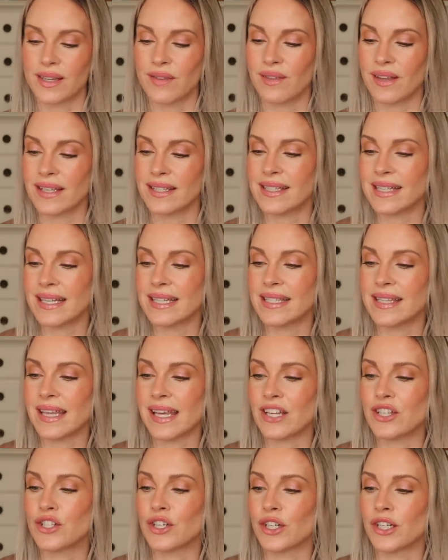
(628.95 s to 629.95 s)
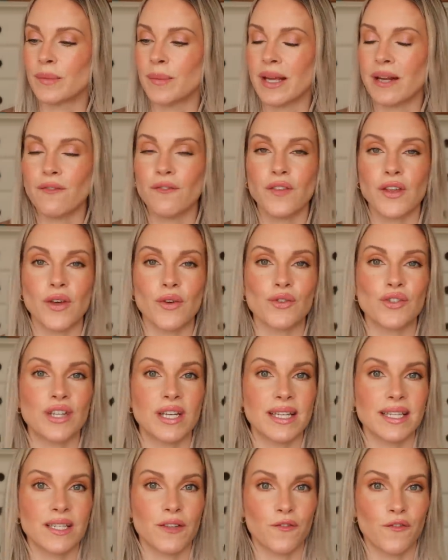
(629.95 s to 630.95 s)
This is the Derm
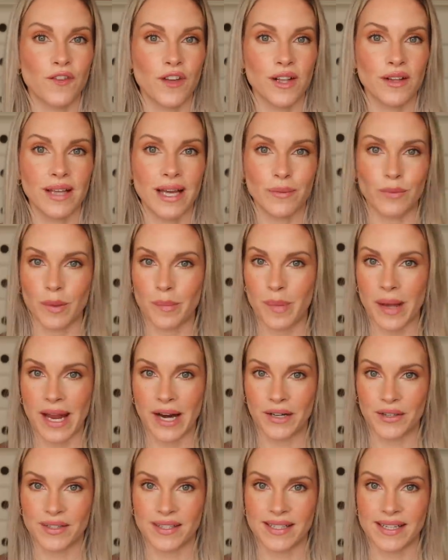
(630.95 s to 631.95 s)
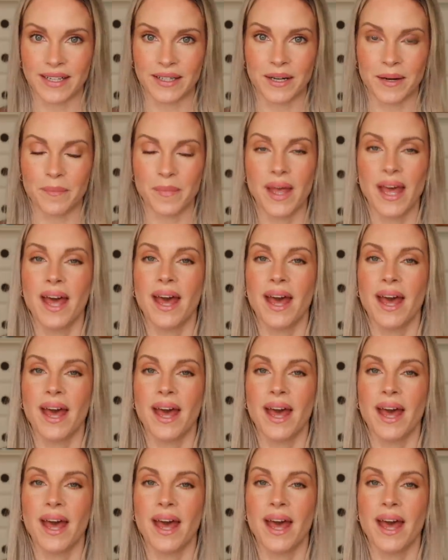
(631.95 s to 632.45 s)
Infusions Fill and Repair Serum.